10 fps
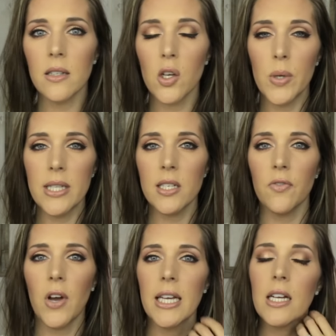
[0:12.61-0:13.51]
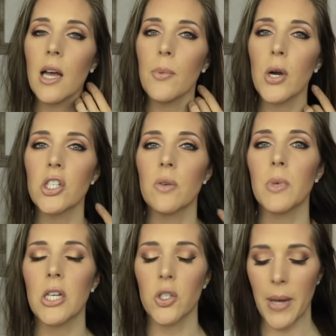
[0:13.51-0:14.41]
the Gwen Stefani collaboration
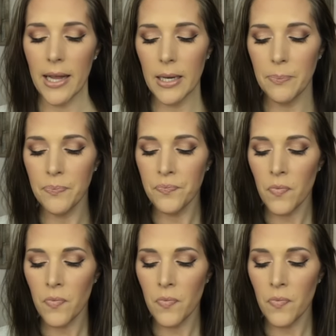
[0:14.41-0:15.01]
blush palette.